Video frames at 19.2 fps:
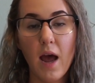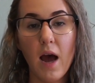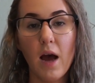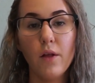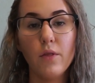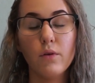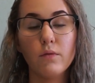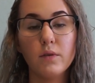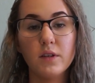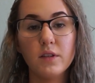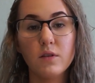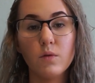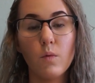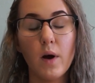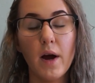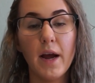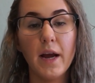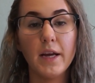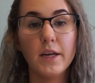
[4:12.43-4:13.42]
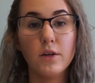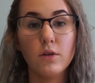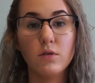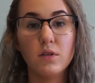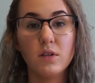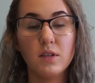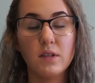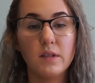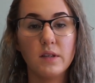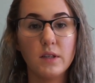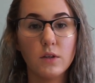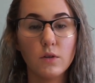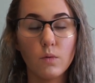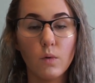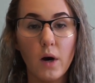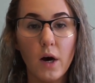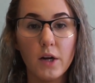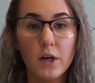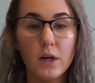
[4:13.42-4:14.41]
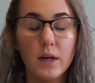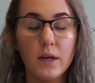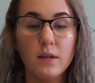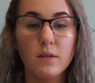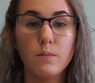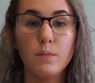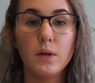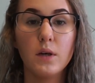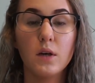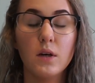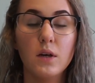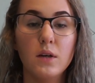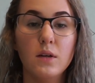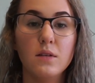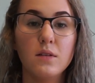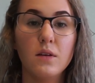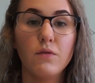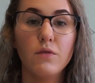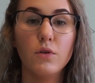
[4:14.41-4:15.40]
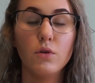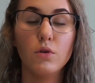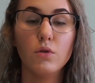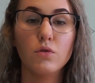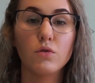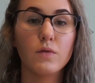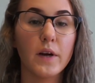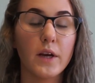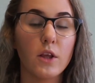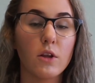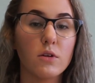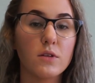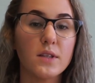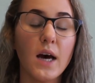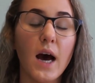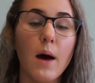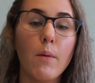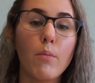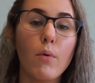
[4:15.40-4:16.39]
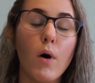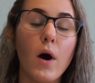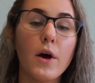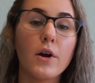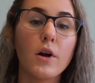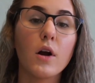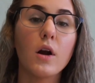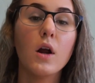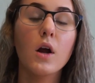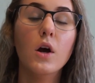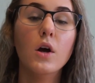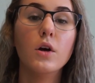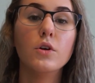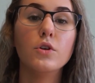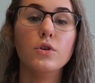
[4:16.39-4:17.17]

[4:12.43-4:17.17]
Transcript: And the reason why I use distilled water is because if you use regular tap water,